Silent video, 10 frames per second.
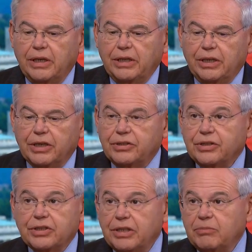He doesn't
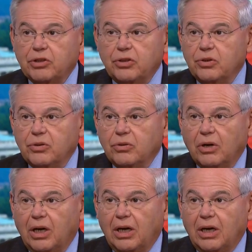seem to do
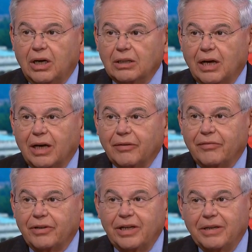uh, a lot
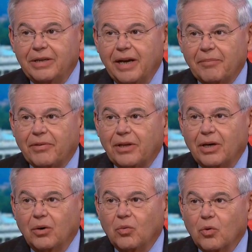of in-depth
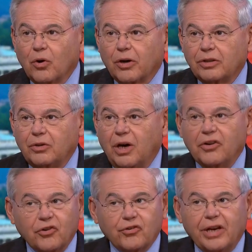uh, work to
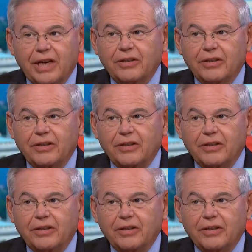understand the